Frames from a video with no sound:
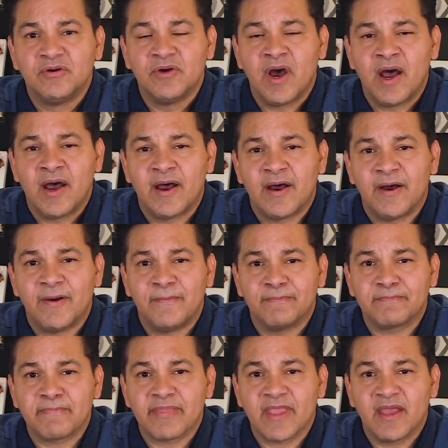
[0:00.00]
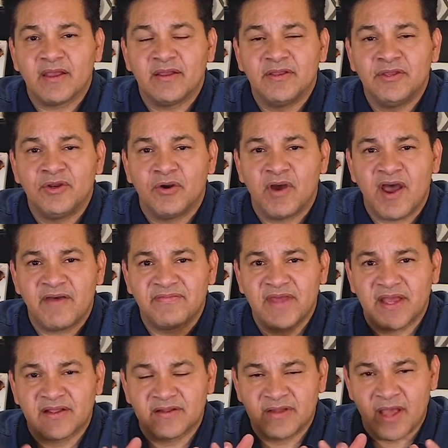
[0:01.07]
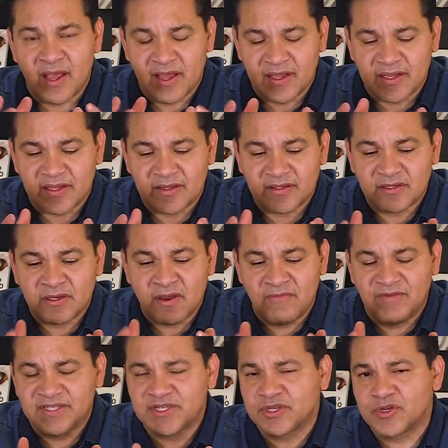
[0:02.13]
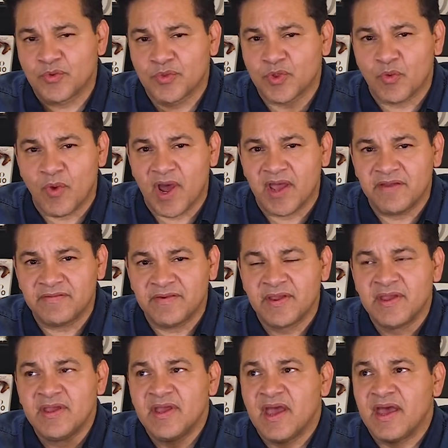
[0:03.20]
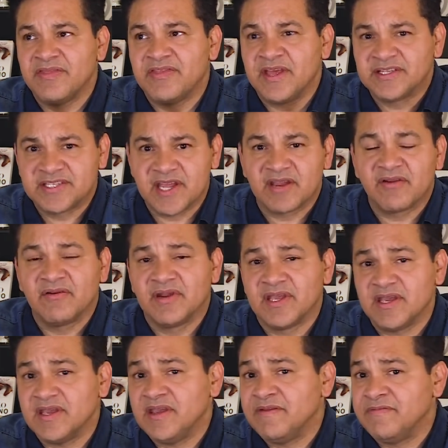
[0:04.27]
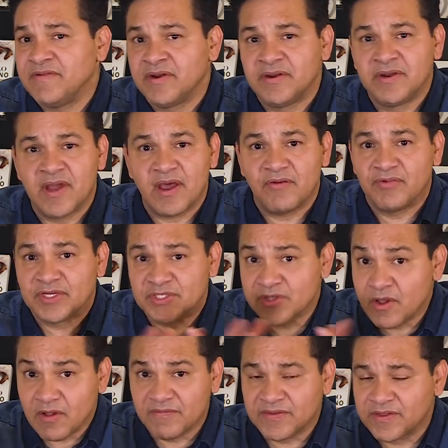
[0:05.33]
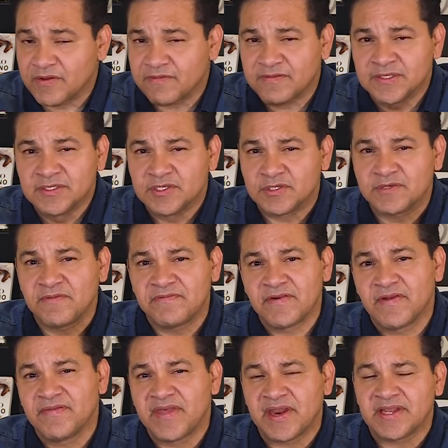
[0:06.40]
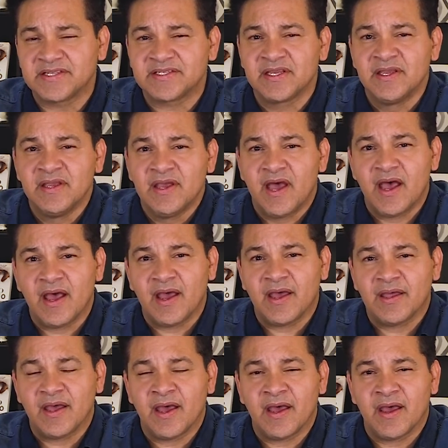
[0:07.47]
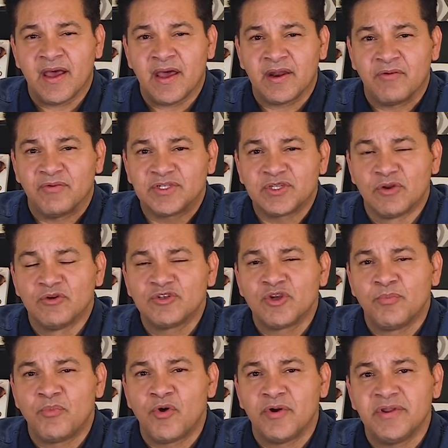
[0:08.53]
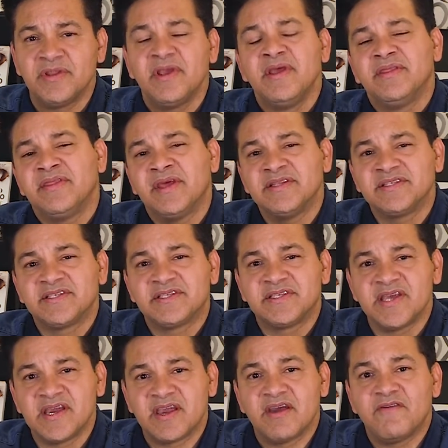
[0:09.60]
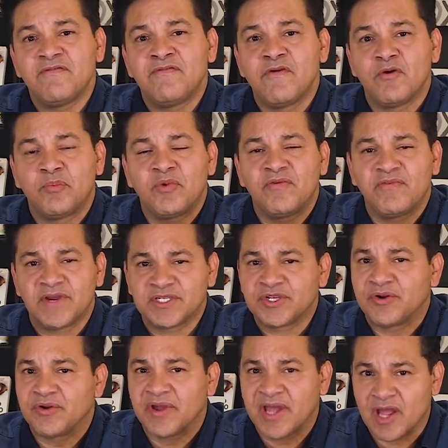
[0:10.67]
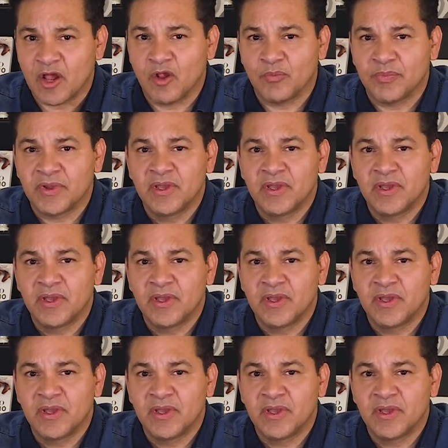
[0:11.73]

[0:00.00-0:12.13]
have that conversation with your wife. And then secondly, if you're not resolved, it doesn't feel that is at a resolution point, then seek for professional help.